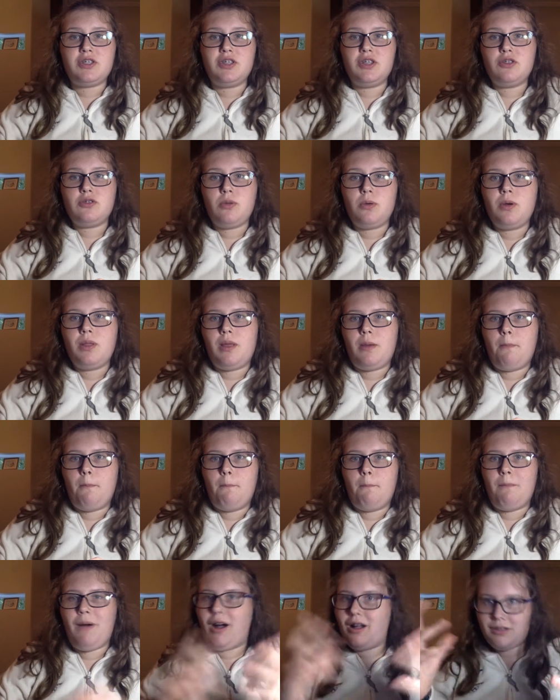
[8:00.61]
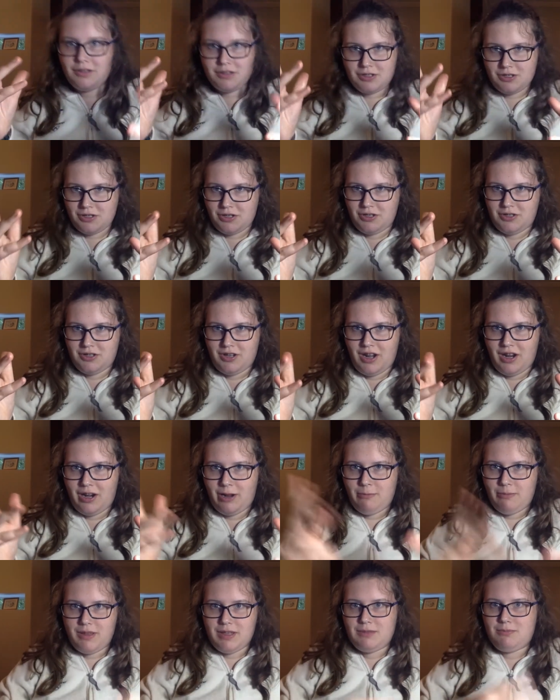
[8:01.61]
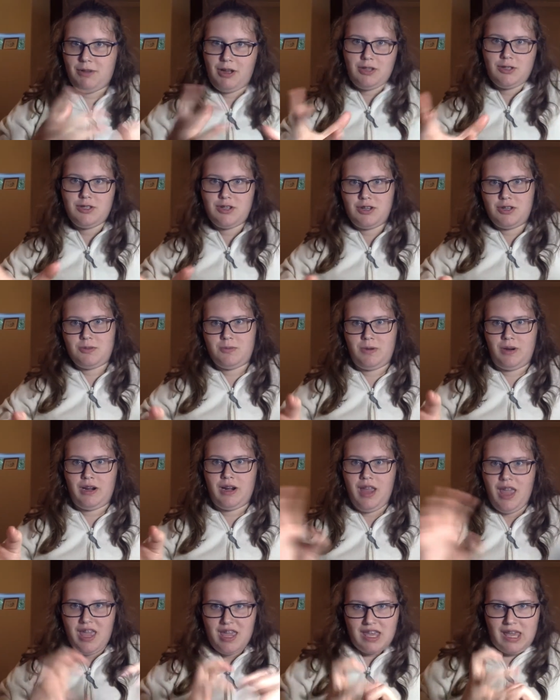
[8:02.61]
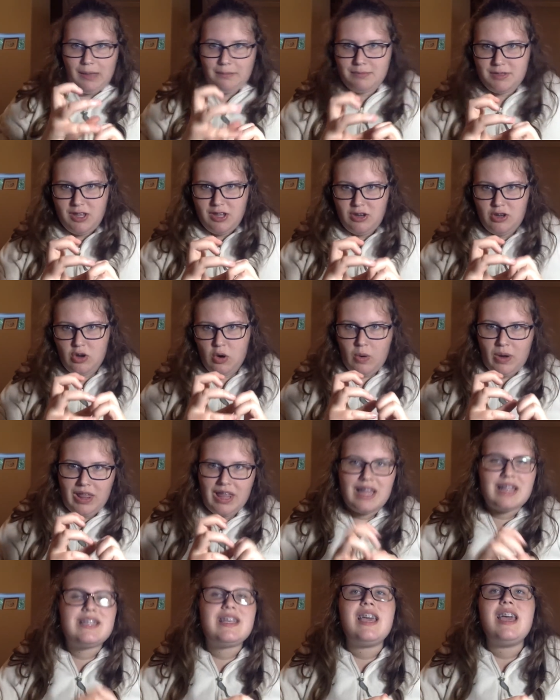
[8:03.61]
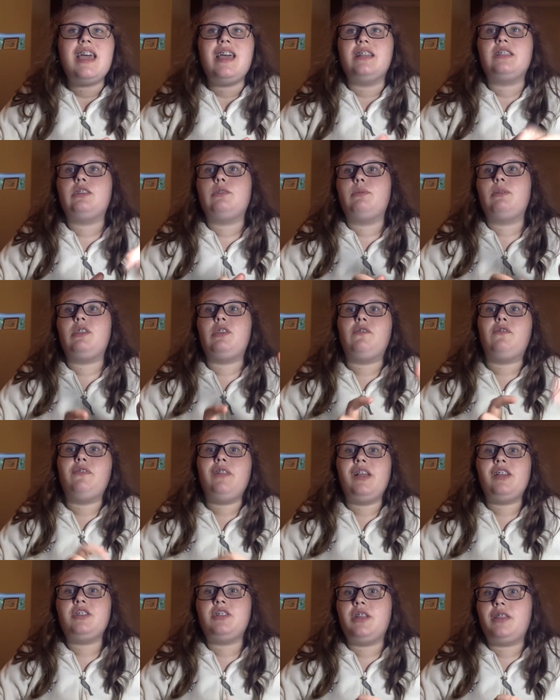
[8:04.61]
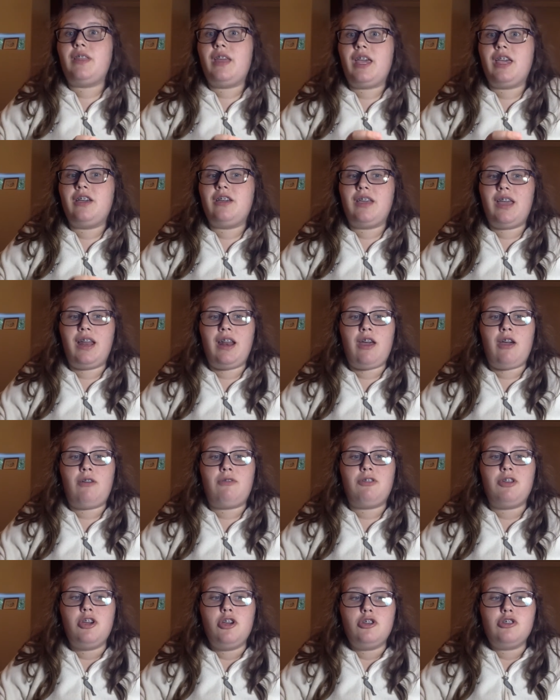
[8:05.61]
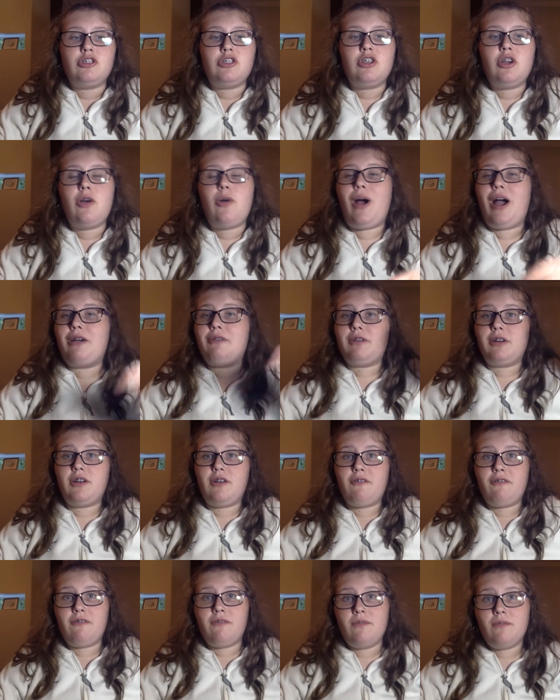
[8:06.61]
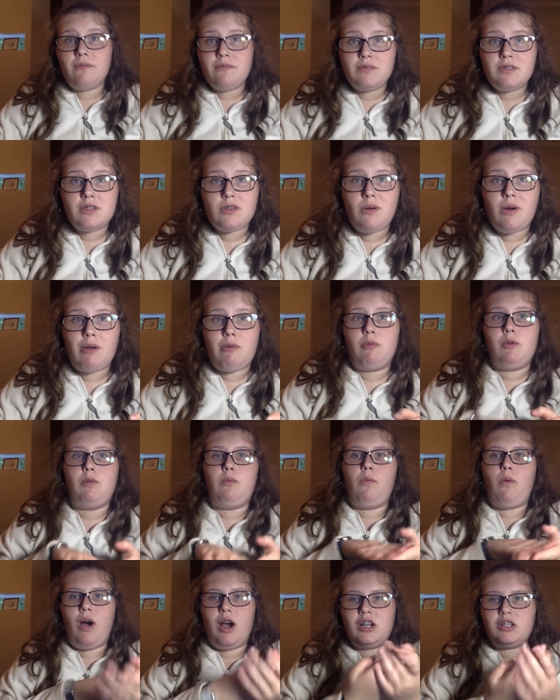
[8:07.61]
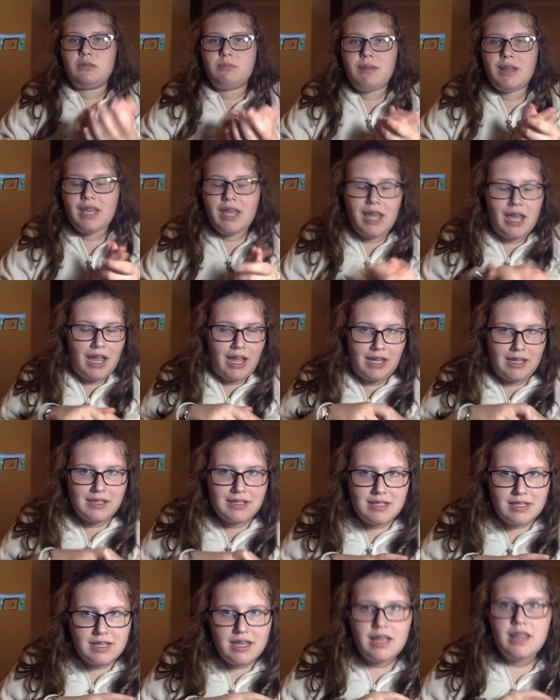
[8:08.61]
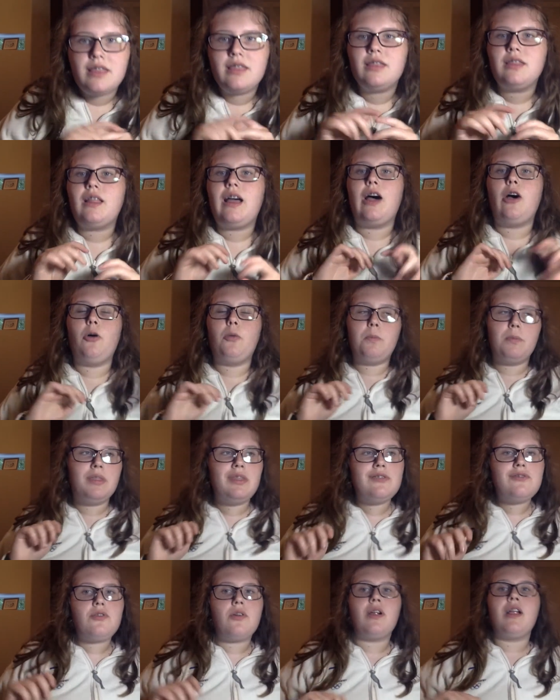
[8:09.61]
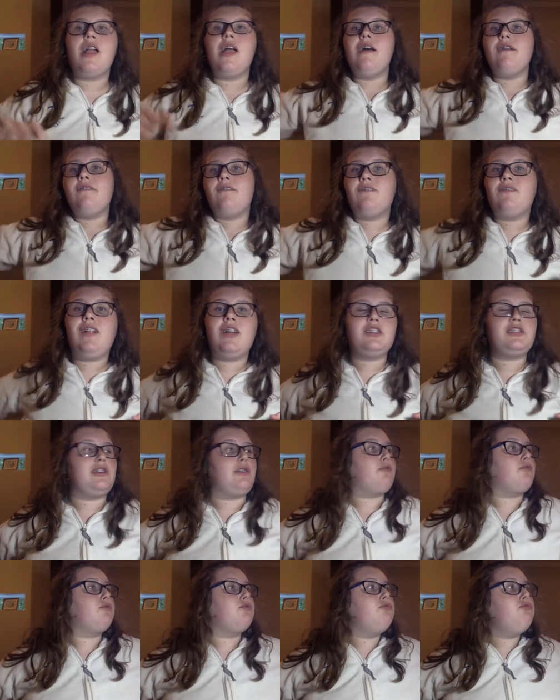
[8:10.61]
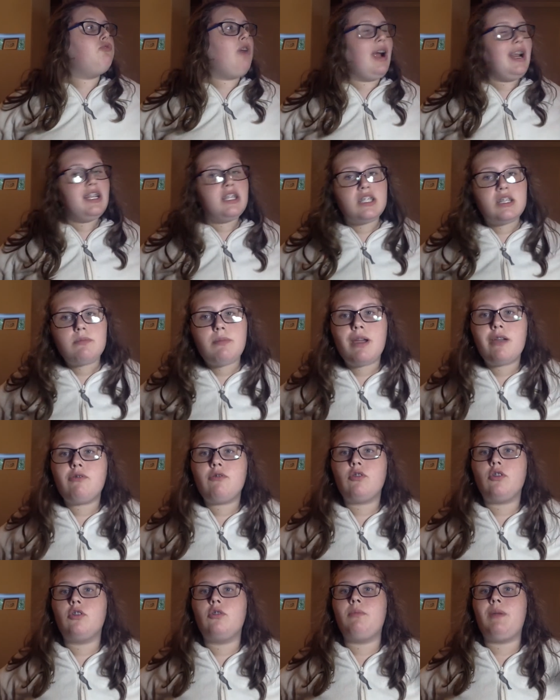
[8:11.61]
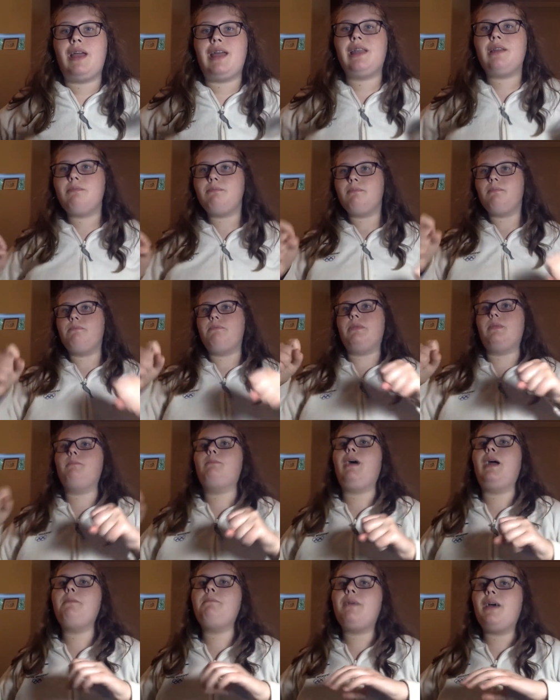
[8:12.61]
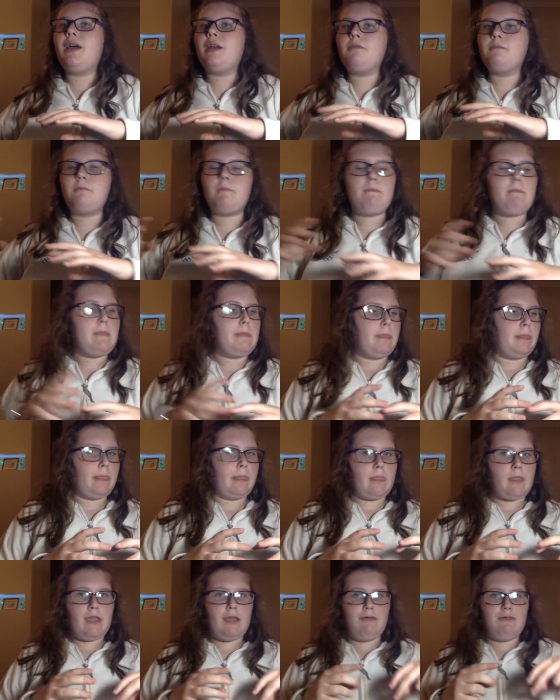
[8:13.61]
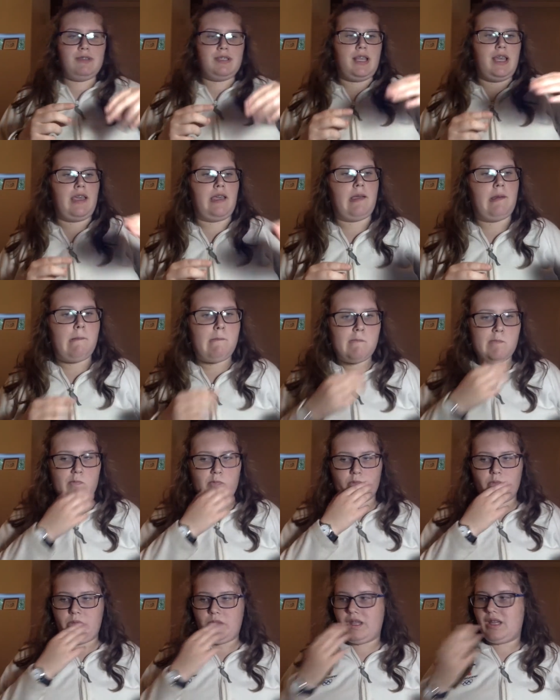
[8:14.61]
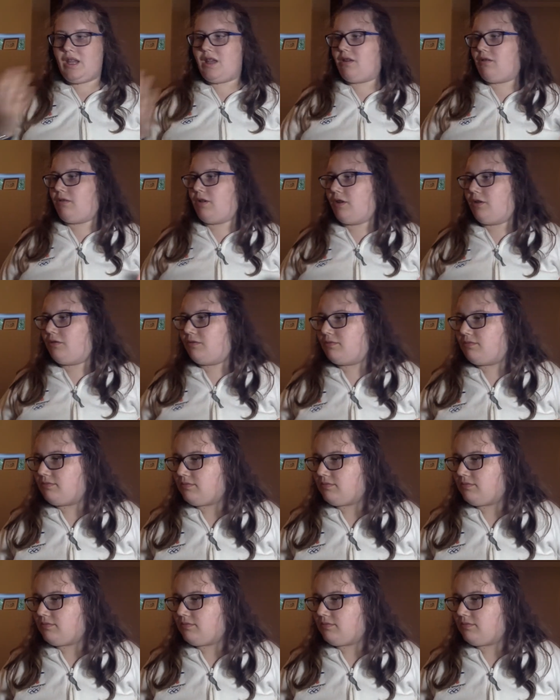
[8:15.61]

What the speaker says: the toilet, monsters got out, because monsters were kept in the toilet. So when you flushed it, they could get out. So I would wash my hands, open the door, flush it, run to my room, and my bed, it was like, I don't know.